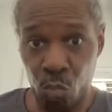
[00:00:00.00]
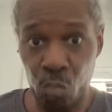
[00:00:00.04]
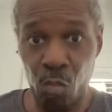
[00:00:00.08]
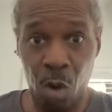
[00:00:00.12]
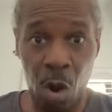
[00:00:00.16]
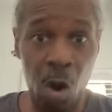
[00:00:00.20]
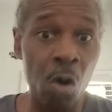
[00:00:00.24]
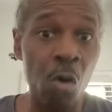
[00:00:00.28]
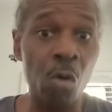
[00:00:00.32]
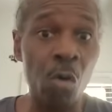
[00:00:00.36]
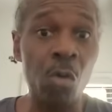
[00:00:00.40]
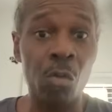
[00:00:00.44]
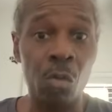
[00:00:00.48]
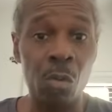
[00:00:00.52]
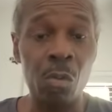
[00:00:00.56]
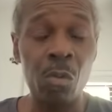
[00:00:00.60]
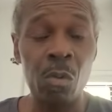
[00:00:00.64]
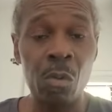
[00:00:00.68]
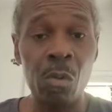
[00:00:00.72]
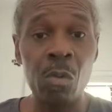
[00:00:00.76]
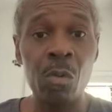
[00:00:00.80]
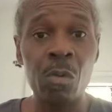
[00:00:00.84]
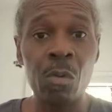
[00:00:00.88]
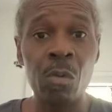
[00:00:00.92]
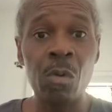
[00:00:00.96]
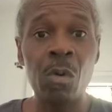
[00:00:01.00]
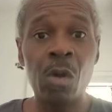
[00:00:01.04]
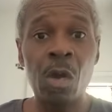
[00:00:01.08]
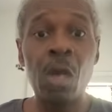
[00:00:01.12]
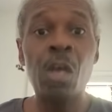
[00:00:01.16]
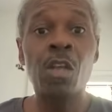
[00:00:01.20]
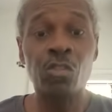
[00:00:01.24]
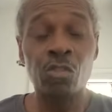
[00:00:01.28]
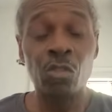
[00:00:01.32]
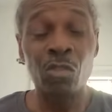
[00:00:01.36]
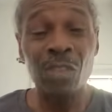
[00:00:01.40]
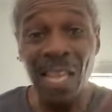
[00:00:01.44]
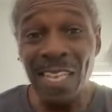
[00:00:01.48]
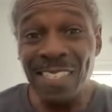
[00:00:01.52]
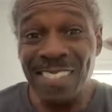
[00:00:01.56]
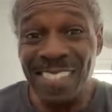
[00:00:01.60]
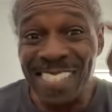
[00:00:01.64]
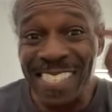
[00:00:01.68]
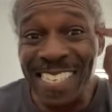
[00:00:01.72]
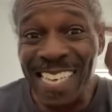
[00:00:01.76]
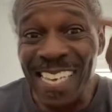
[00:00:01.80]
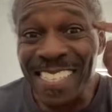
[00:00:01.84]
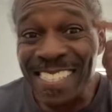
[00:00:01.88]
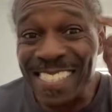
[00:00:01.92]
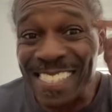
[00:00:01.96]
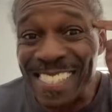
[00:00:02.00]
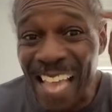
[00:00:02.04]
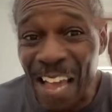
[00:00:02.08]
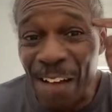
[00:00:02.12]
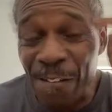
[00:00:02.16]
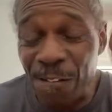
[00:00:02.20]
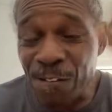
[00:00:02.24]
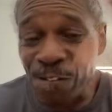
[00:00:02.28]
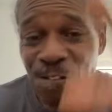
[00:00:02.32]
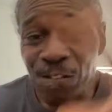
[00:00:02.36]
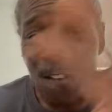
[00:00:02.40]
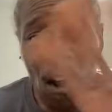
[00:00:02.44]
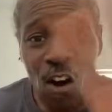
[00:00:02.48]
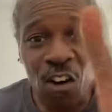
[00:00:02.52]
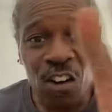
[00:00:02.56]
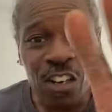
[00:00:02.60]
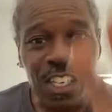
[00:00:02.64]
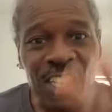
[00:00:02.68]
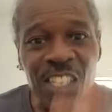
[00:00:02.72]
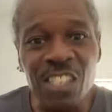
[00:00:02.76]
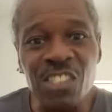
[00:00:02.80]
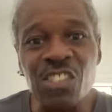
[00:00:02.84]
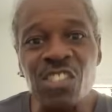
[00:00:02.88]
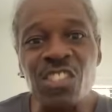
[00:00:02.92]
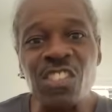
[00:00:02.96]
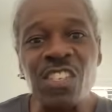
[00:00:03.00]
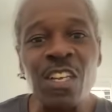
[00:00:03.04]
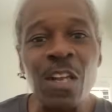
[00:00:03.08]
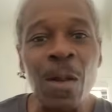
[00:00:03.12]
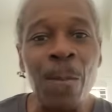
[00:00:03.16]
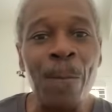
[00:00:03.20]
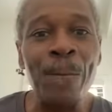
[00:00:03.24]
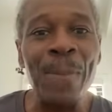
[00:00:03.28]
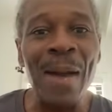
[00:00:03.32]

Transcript: Oh, so let's get that funky shit up